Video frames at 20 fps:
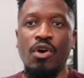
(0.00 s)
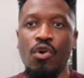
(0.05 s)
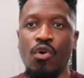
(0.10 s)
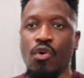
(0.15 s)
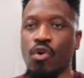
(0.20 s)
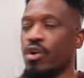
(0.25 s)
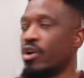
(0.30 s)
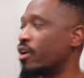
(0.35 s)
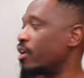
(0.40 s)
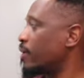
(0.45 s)

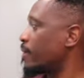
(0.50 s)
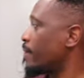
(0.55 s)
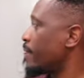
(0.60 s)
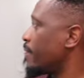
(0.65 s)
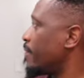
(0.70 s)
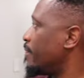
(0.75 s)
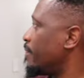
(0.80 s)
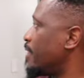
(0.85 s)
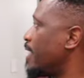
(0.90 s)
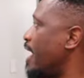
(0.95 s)
or
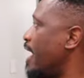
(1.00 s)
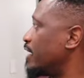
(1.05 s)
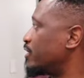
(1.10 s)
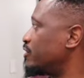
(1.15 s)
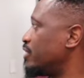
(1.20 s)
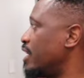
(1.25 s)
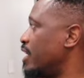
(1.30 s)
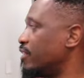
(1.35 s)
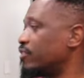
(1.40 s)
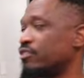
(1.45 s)
they
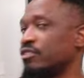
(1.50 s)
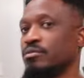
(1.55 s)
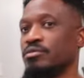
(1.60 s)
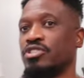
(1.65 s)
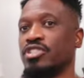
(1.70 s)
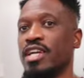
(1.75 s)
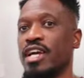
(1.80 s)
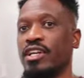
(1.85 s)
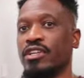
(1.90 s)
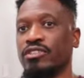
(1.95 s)
actually have some
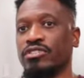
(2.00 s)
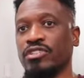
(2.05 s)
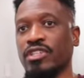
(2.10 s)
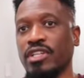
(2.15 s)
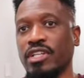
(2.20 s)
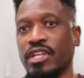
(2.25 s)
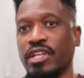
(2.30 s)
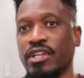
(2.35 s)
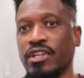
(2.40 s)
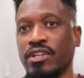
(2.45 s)
channels
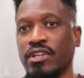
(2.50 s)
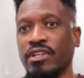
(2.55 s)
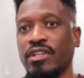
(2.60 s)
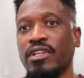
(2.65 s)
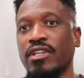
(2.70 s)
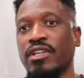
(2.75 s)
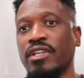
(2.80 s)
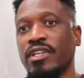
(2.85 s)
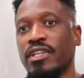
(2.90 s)
on here